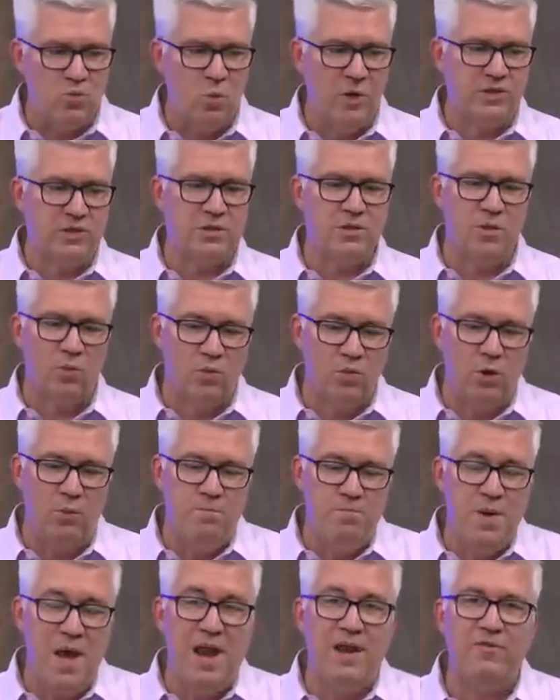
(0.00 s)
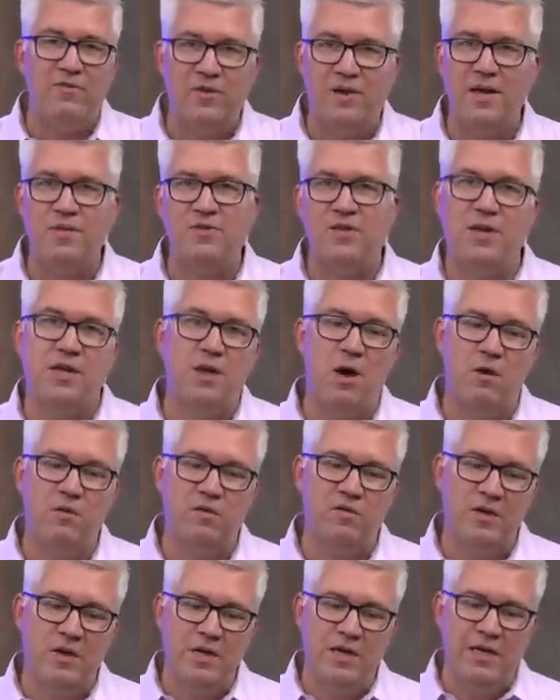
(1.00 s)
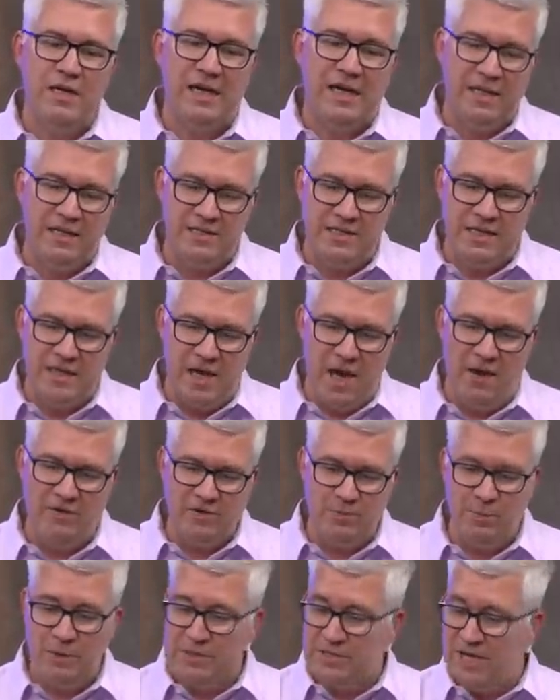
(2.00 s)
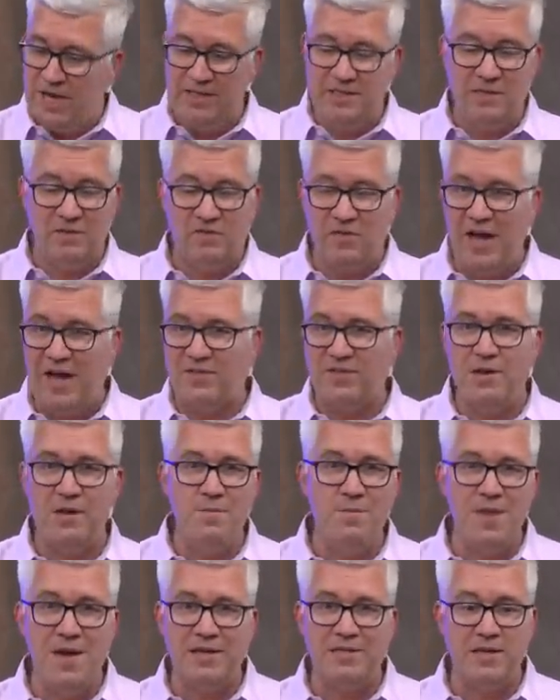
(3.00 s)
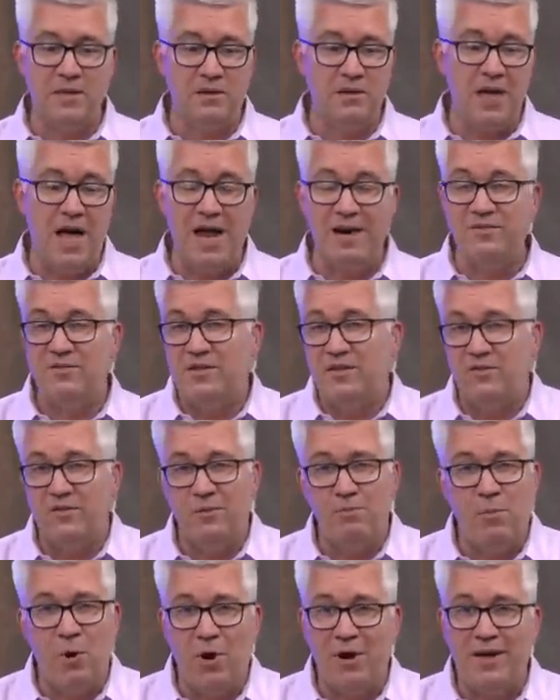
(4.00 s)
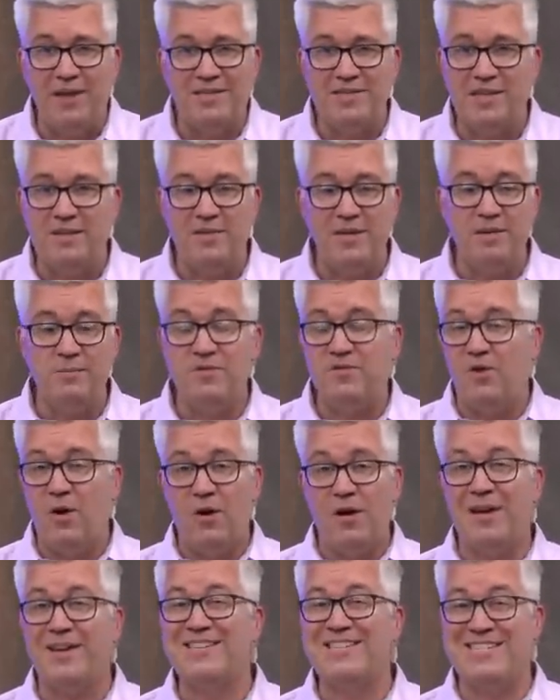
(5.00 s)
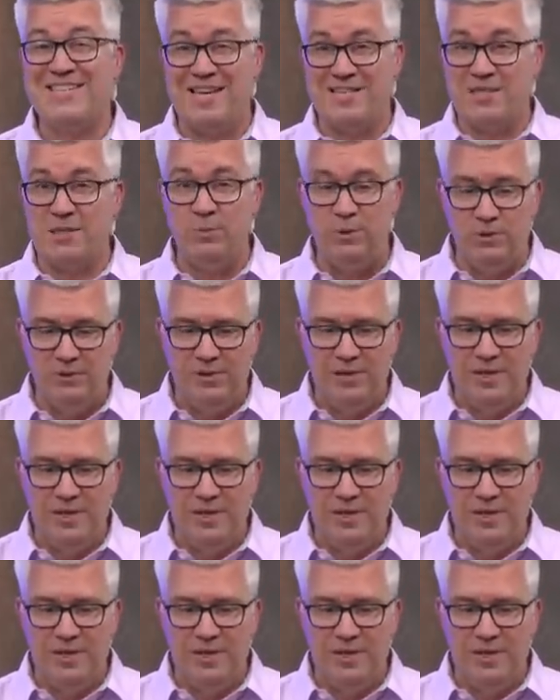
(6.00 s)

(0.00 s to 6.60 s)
what's the real benefit, I think, of E T Fs, besides the fact that it makes a lot of different markets and themes very accessible